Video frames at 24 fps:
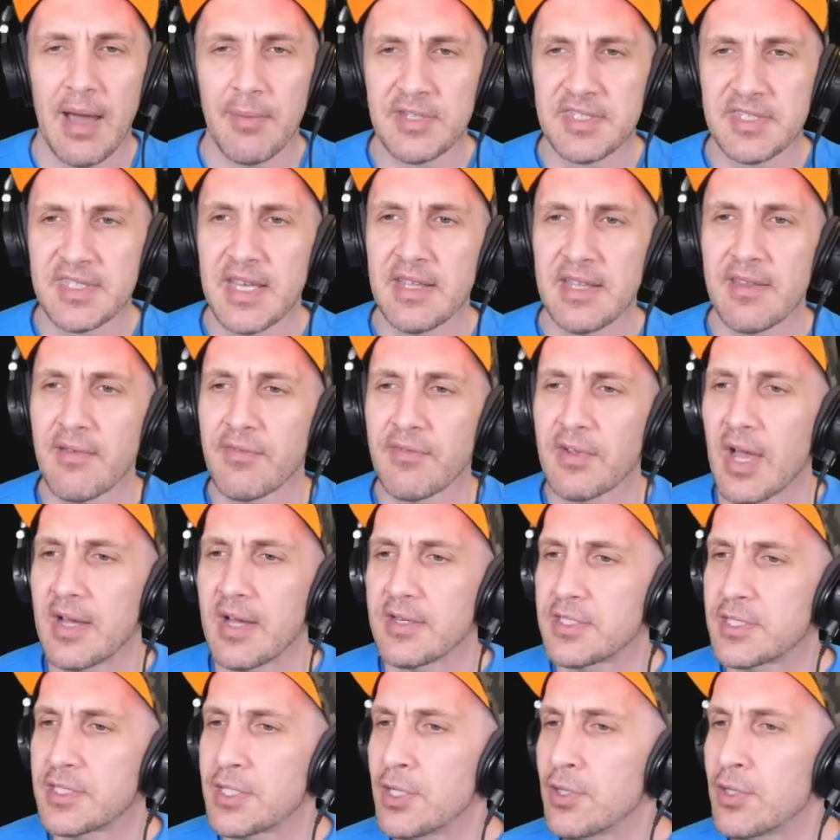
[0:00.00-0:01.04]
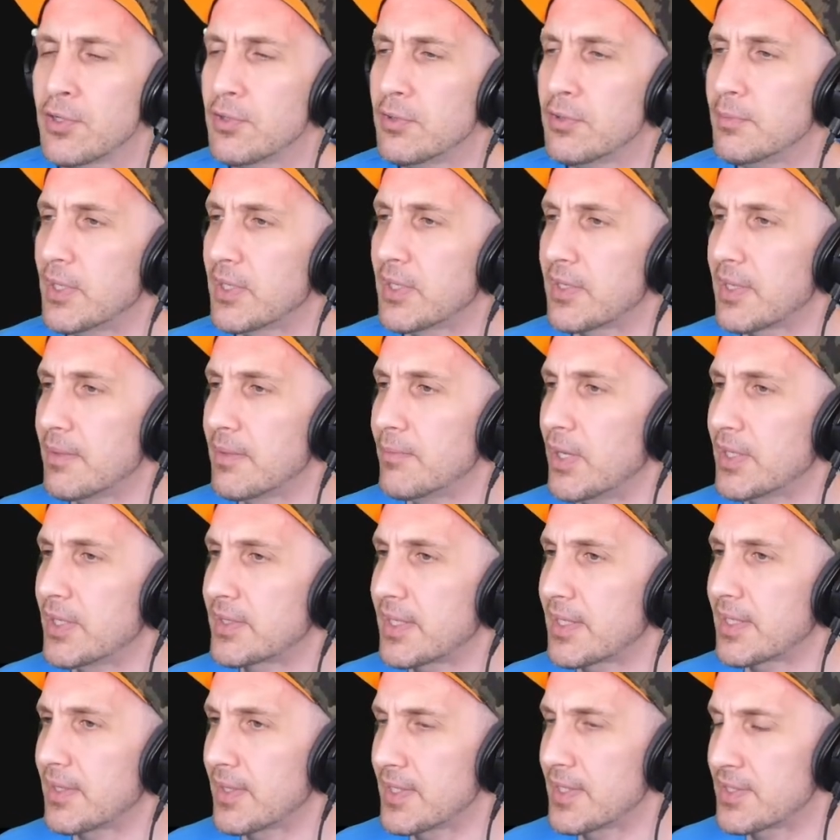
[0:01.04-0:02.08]
I'm going to say they've got 2 million
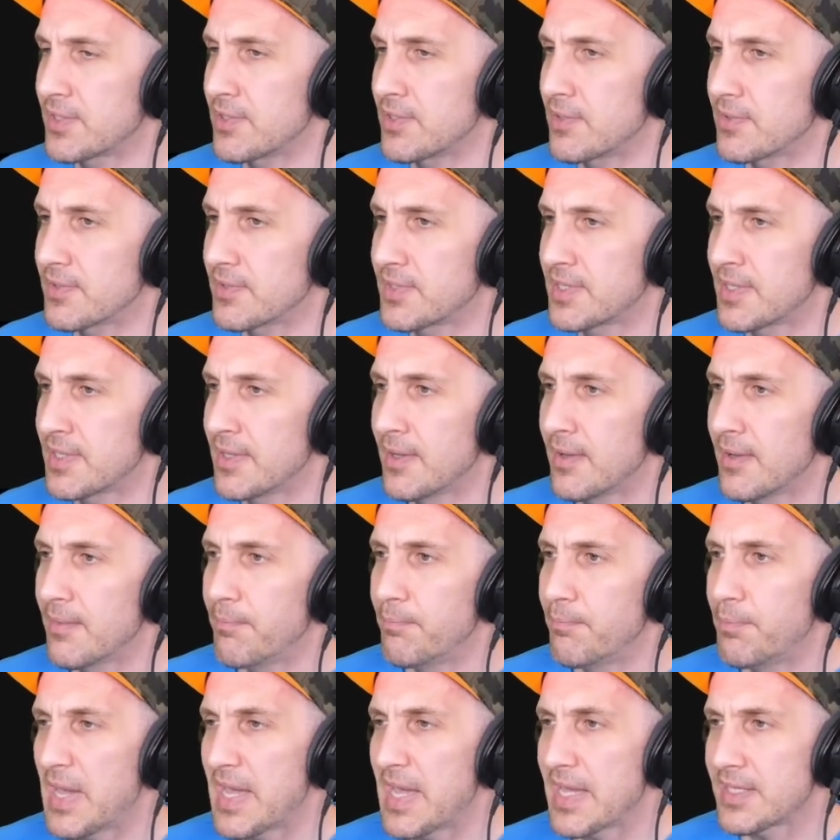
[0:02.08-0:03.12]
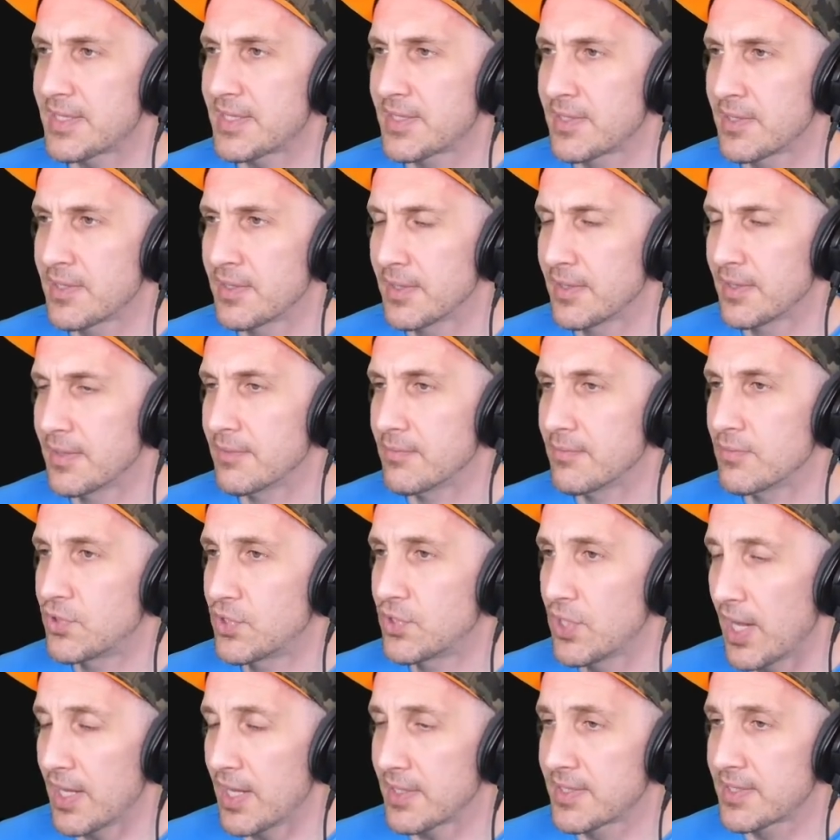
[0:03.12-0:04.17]
monthly listeners based
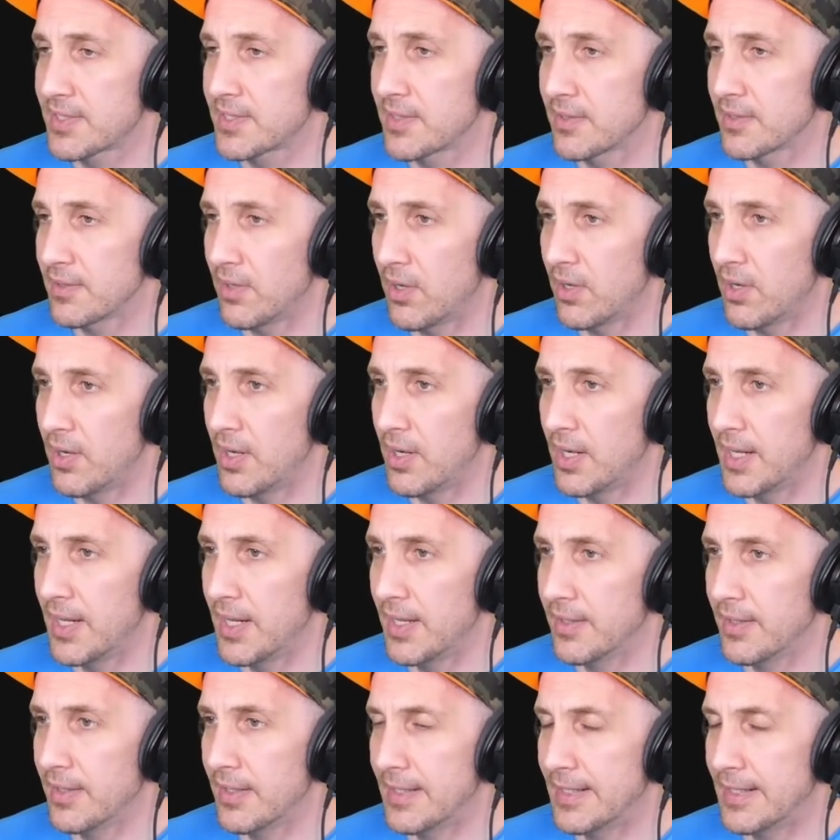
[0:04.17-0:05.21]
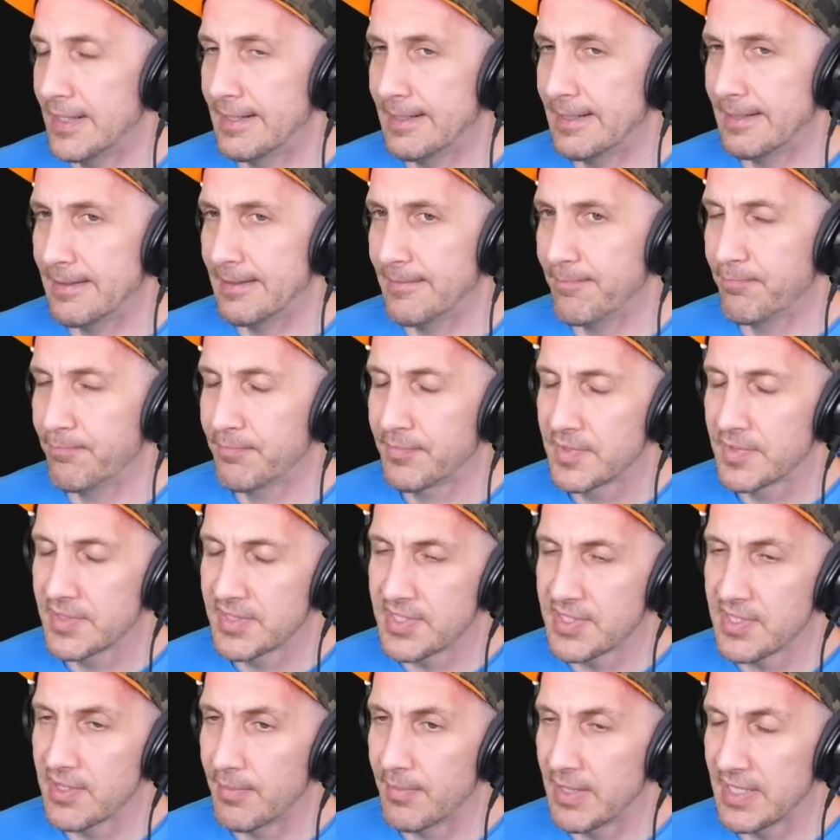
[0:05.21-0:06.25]
just on
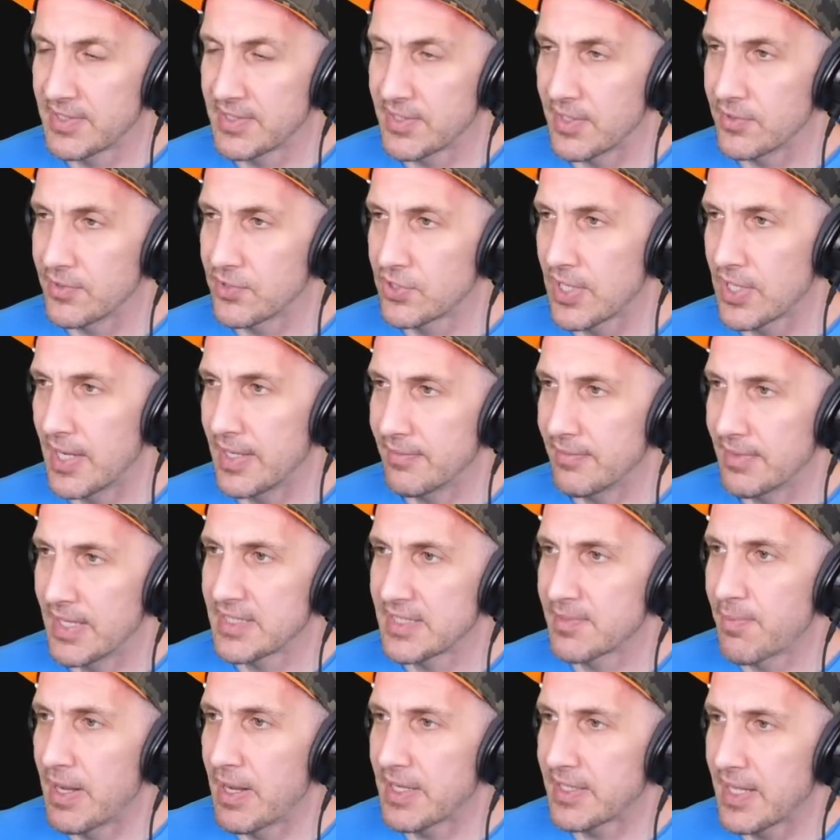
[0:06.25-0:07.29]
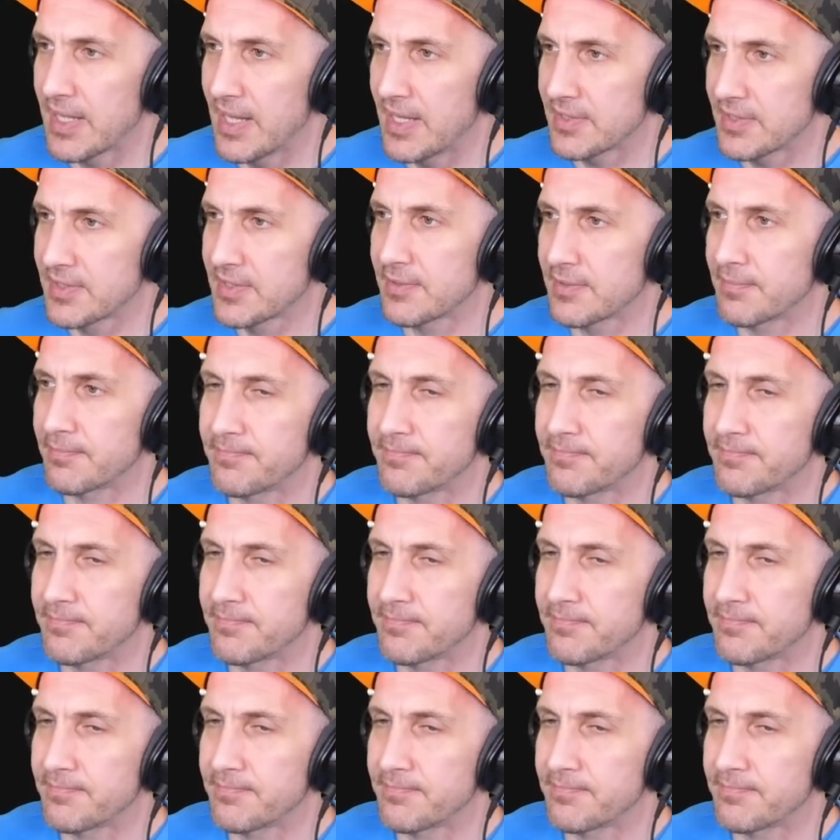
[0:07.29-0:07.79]
Steal My Sunshine. That's my guess.